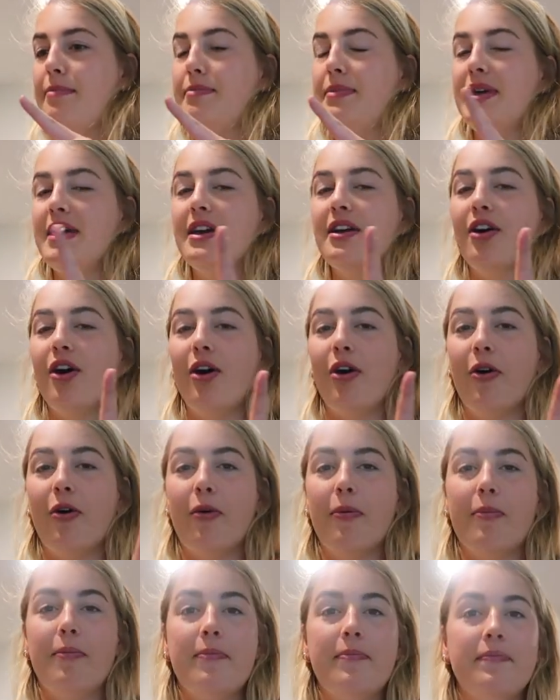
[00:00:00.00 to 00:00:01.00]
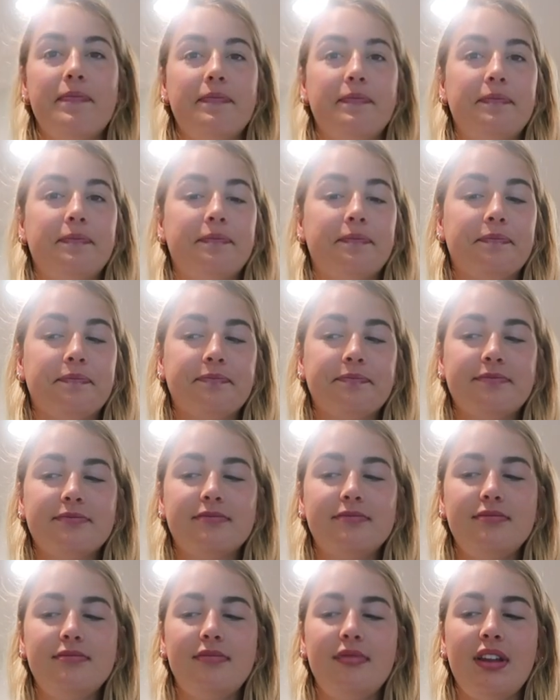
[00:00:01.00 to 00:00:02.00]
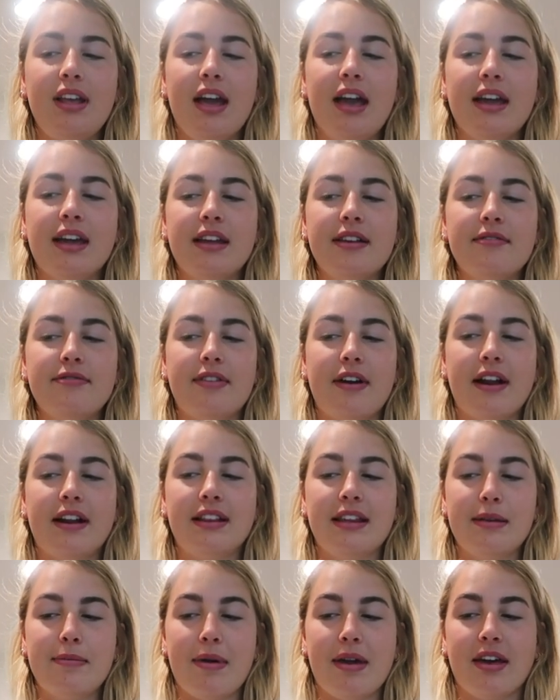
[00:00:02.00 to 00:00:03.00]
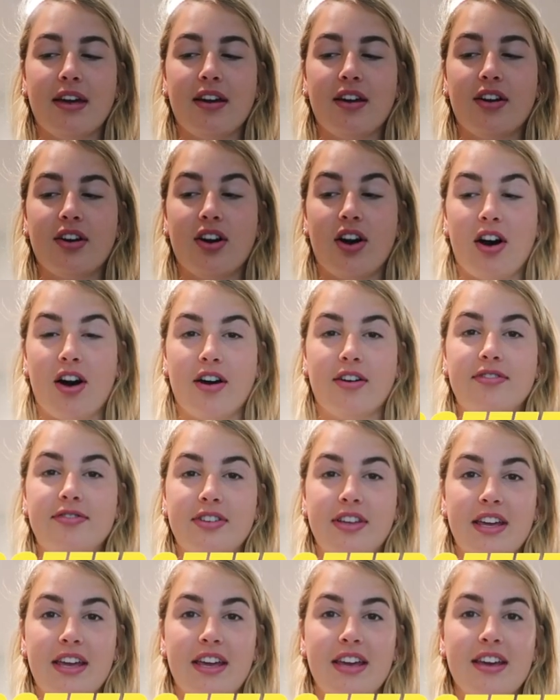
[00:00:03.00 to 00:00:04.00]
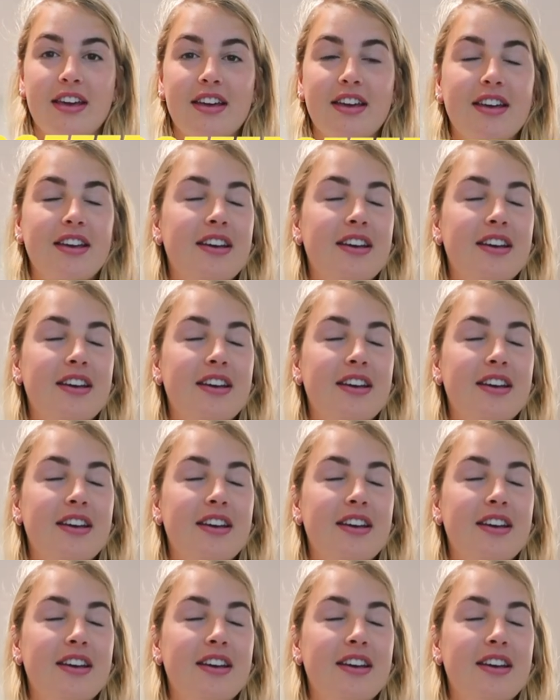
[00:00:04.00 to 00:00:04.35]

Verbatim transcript: being home, I can finally make coffee